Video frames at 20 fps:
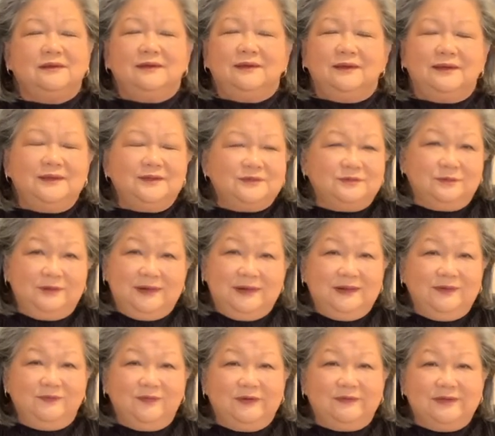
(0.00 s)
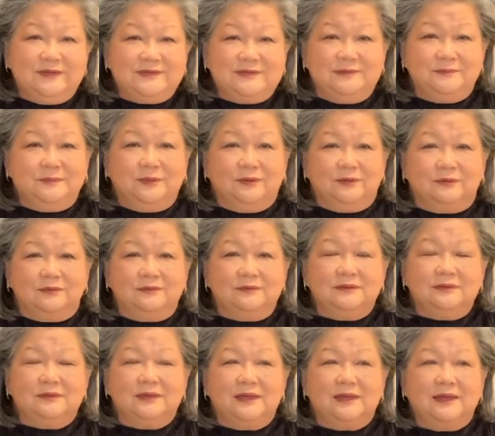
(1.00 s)
it's really very simple.
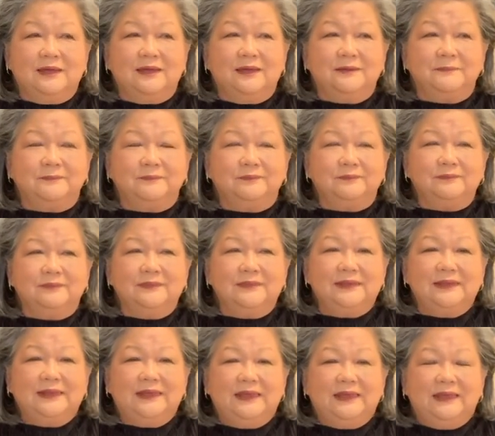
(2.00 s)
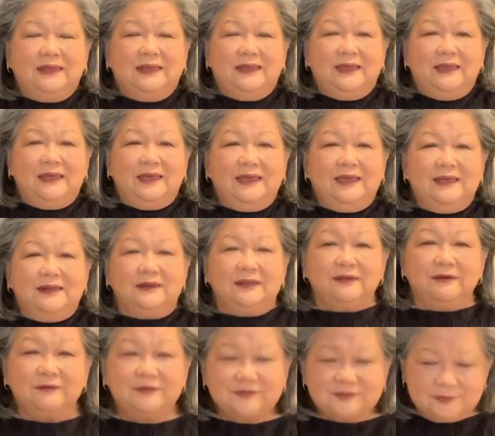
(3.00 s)
And
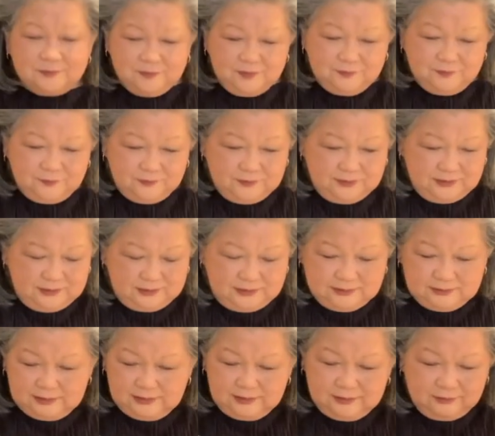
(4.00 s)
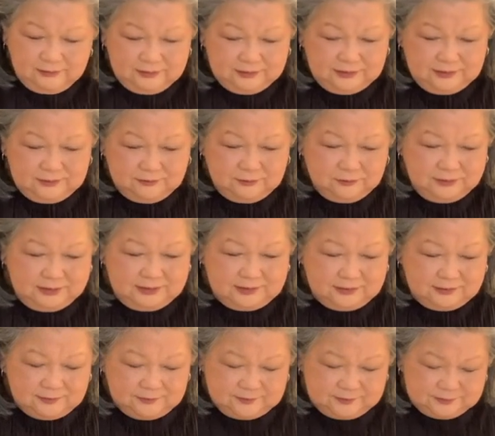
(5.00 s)
here are the
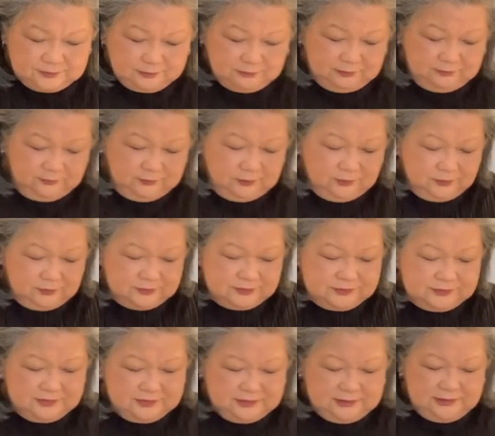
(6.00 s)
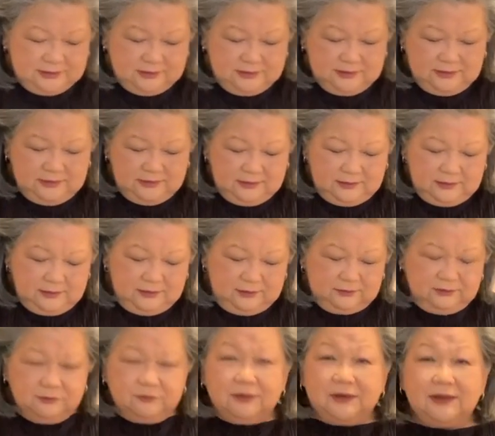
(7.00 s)
ingredients. So we've got
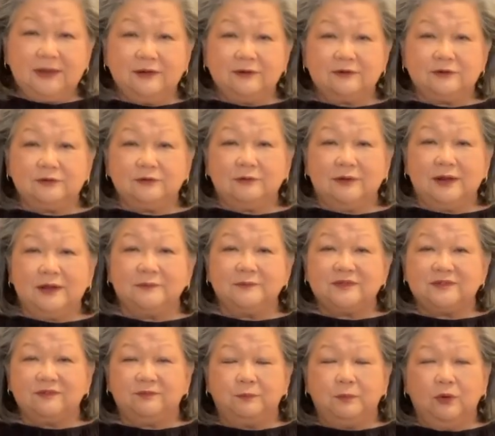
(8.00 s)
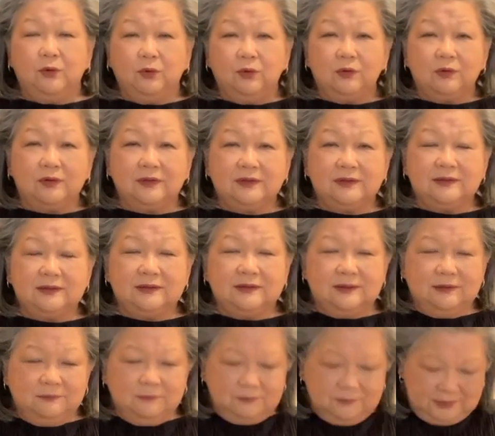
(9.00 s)
300 grams of pork
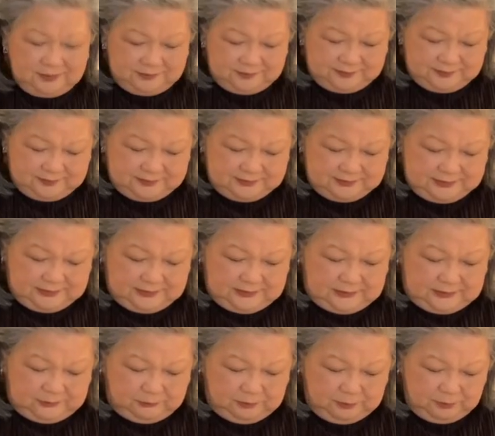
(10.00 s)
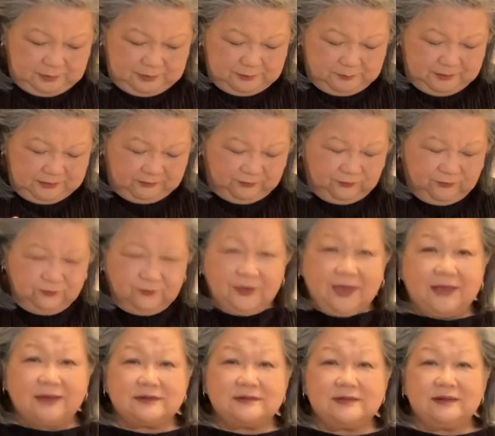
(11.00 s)
mince. We want a bit of
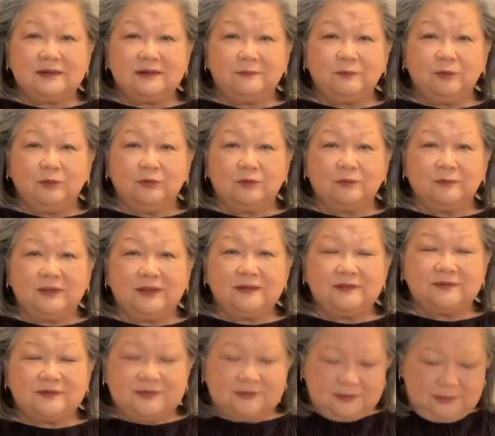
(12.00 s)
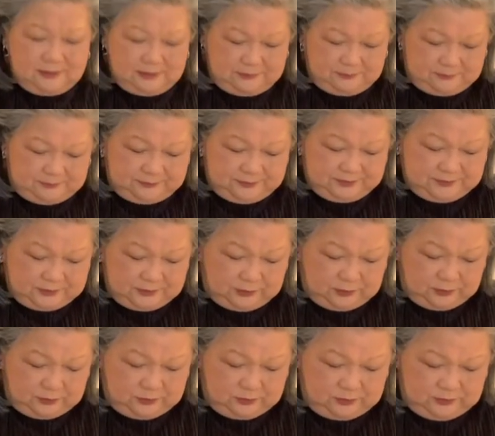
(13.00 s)
fat in the pork mince,
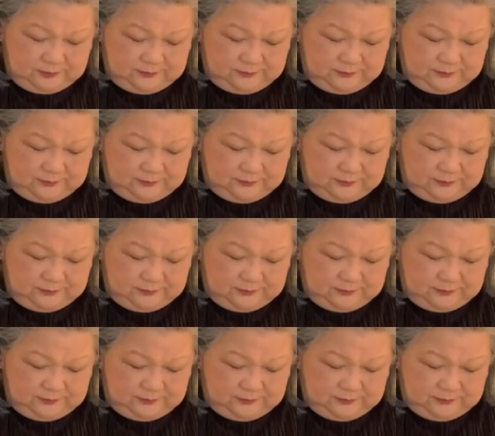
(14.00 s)
so